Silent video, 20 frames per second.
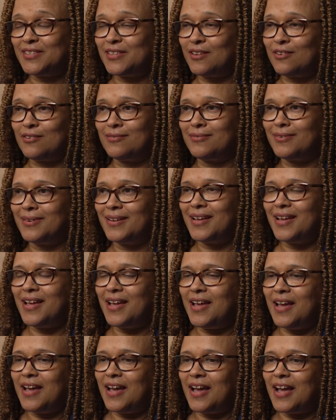So
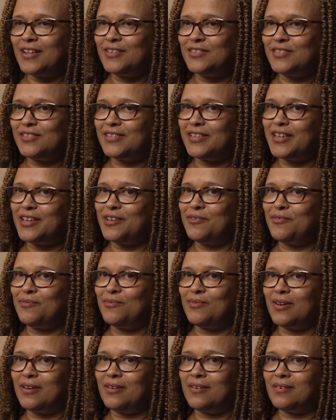I just say
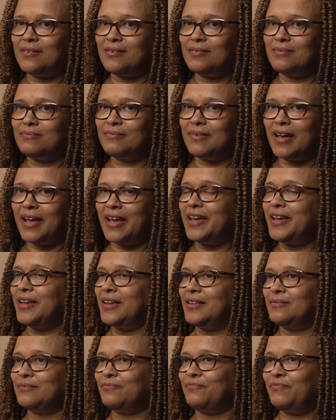uh, I
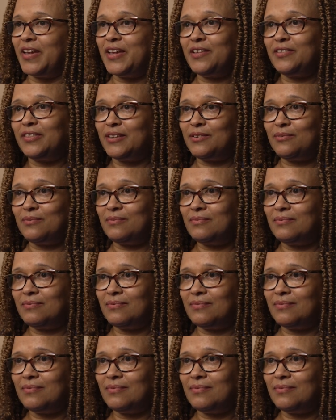had faith in